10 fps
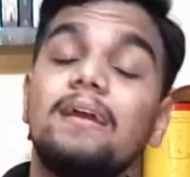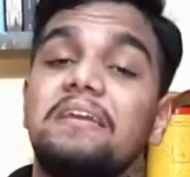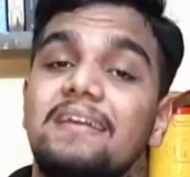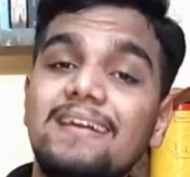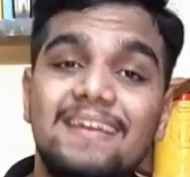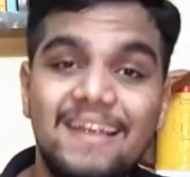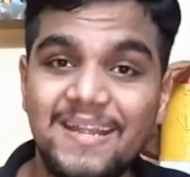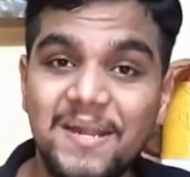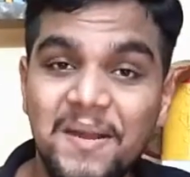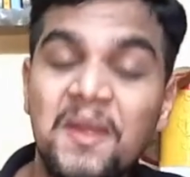a year
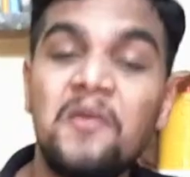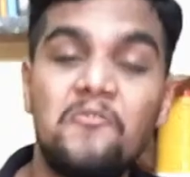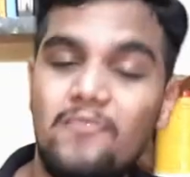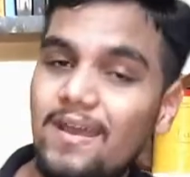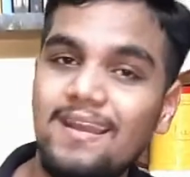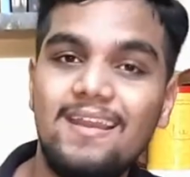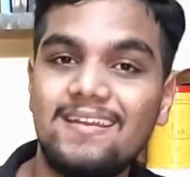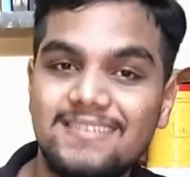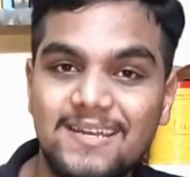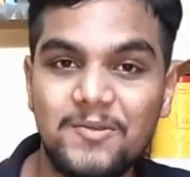later, finally I
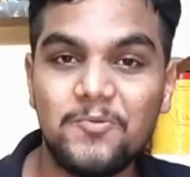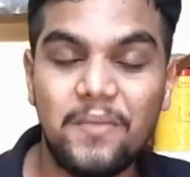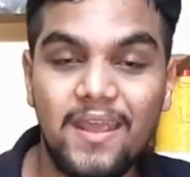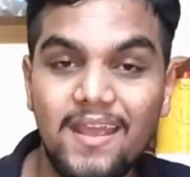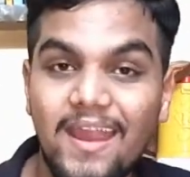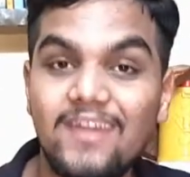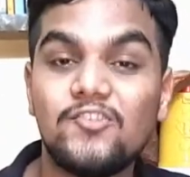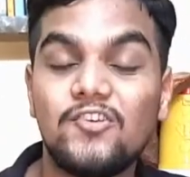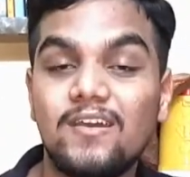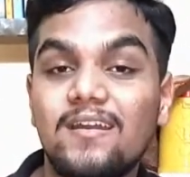decided to make and
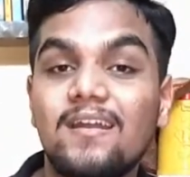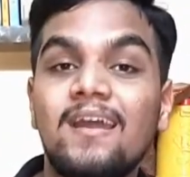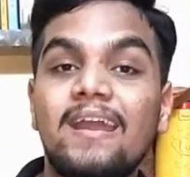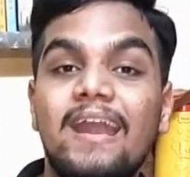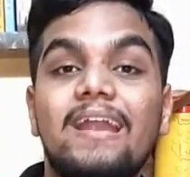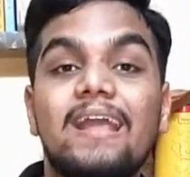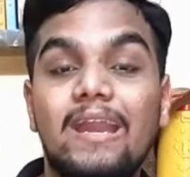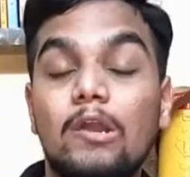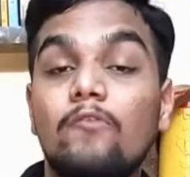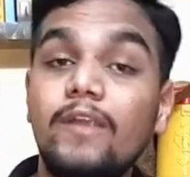share it
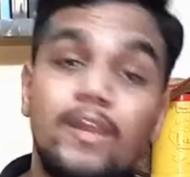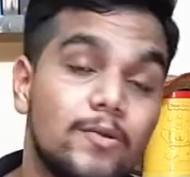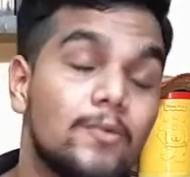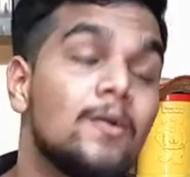in a video.